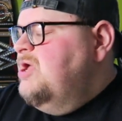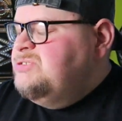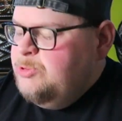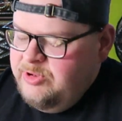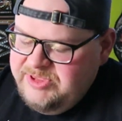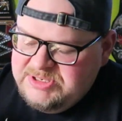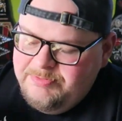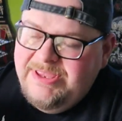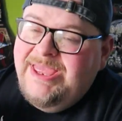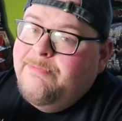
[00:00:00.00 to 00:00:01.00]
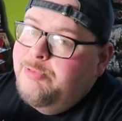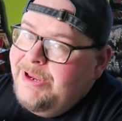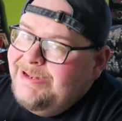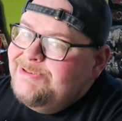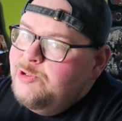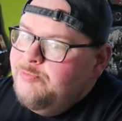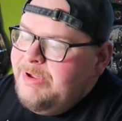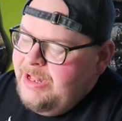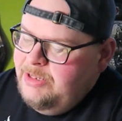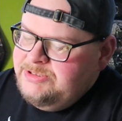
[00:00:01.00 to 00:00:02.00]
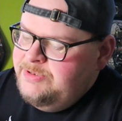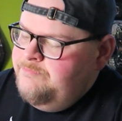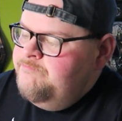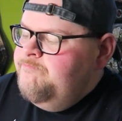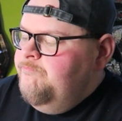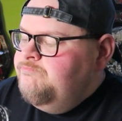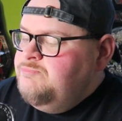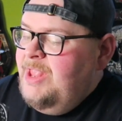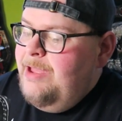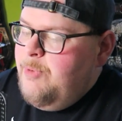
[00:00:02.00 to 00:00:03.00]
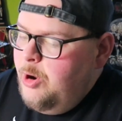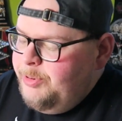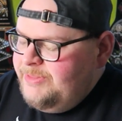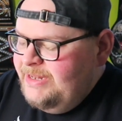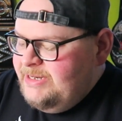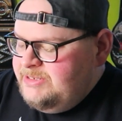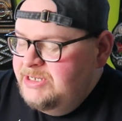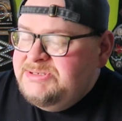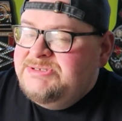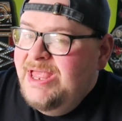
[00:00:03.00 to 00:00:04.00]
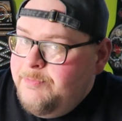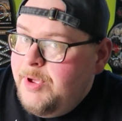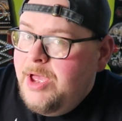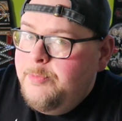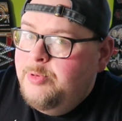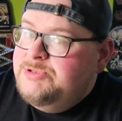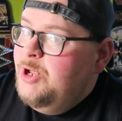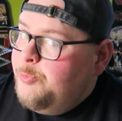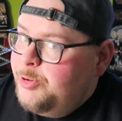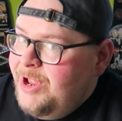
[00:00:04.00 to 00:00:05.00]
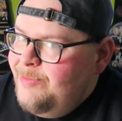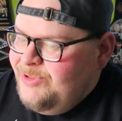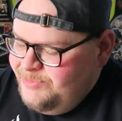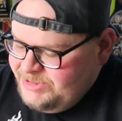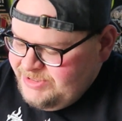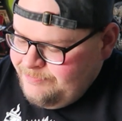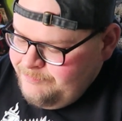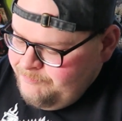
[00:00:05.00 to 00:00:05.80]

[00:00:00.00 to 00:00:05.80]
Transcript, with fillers: So with this being a brand new belt, I'm hoping that it does snap up with no problems.